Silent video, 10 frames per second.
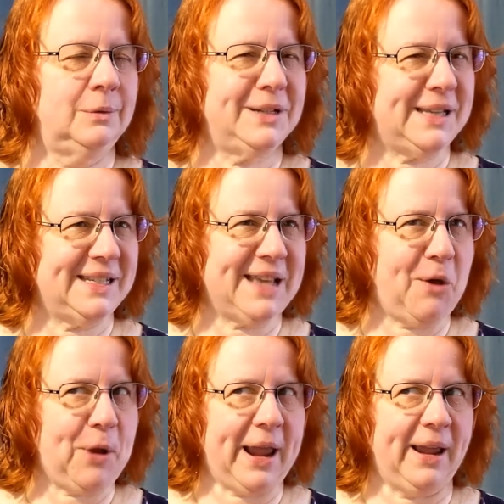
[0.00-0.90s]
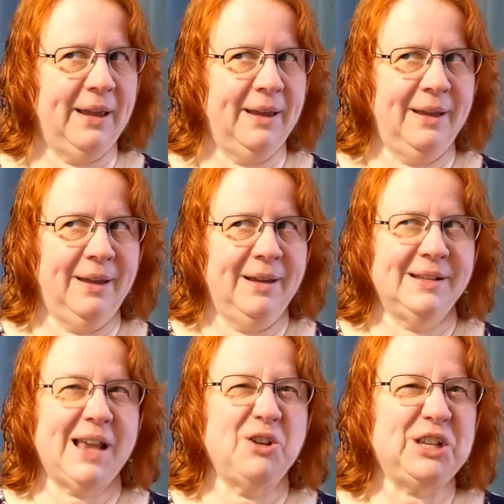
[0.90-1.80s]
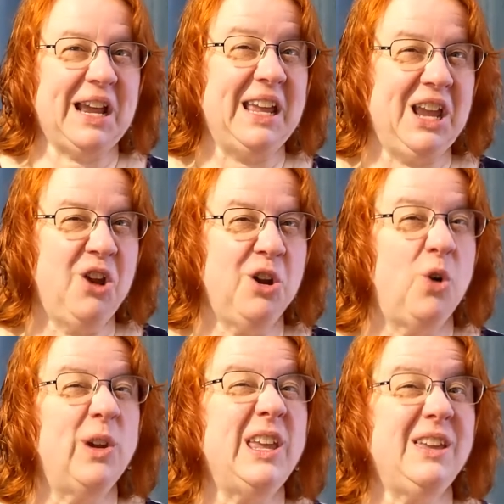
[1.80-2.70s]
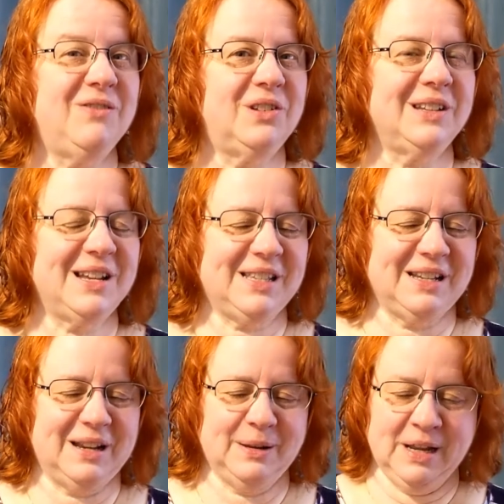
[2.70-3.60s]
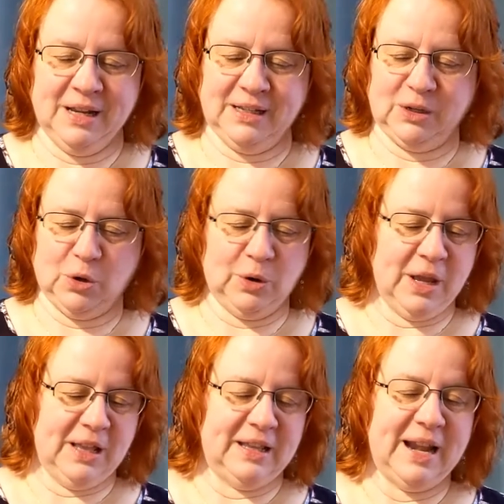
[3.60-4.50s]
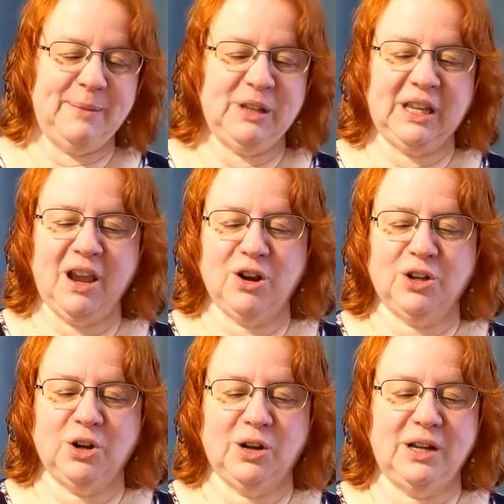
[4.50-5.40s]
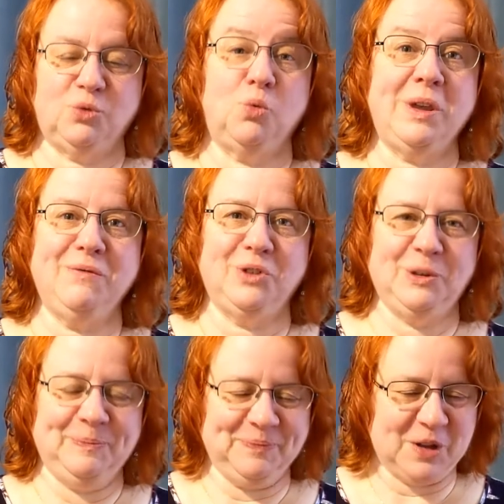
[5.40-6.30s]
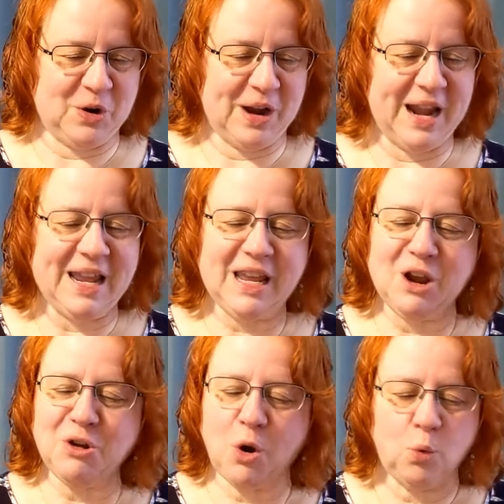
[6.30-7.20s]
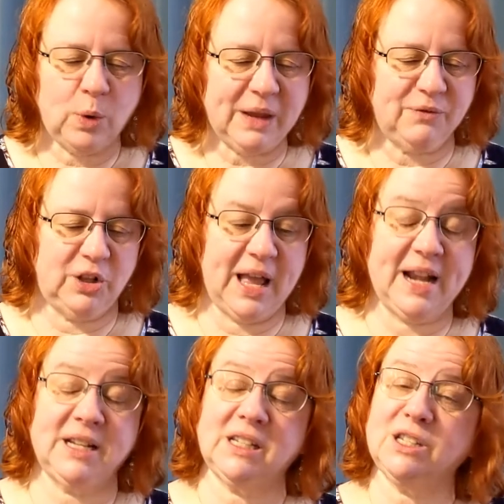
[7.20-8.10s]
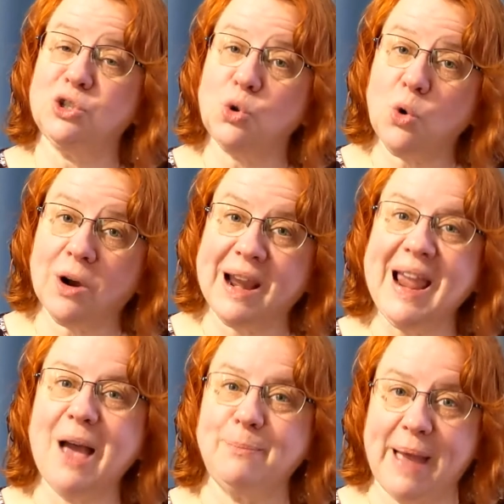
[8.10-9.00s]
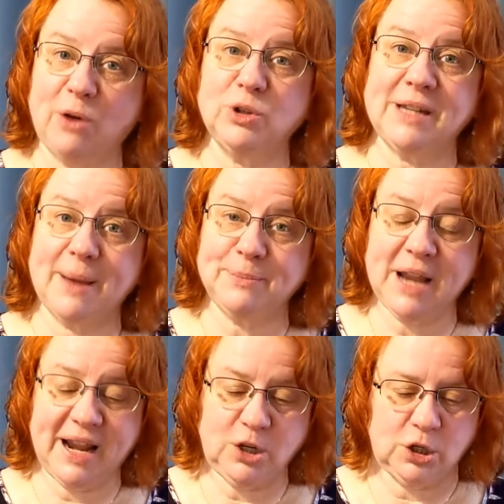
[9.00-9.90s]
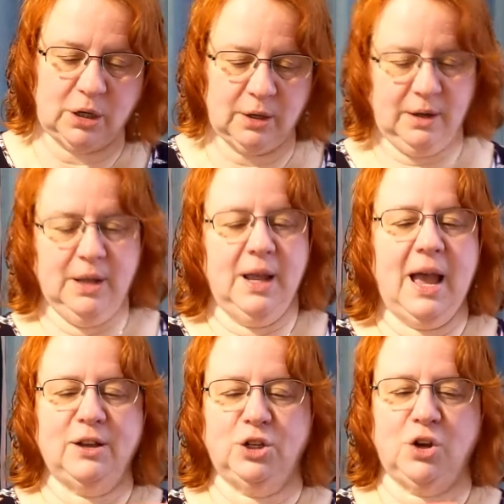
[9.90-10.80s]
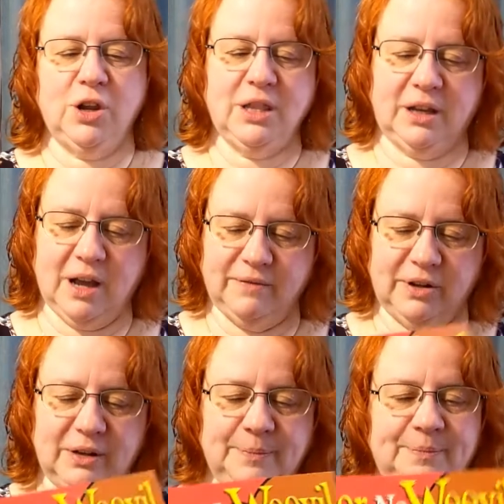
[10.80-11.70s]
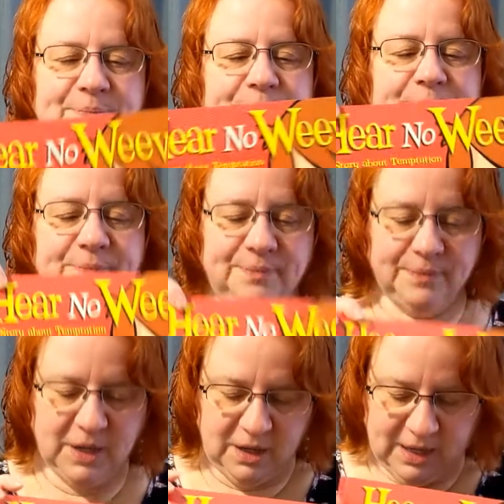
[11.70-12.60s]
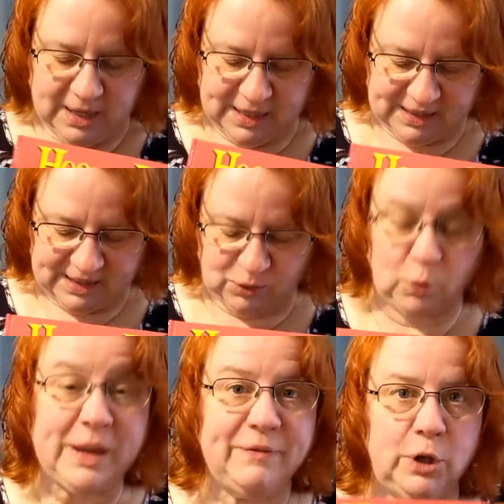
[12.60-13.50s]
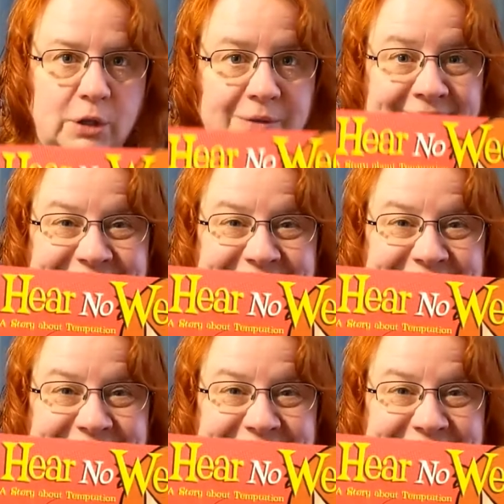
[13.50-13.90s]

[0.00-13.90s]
What's that sound like? Sounds like Hear No Evil, doesn't it? So the name of the character is Weevil, all right? Hear No Weevil, and it's a story about temptation. I'll show you the cover. This is Weevil.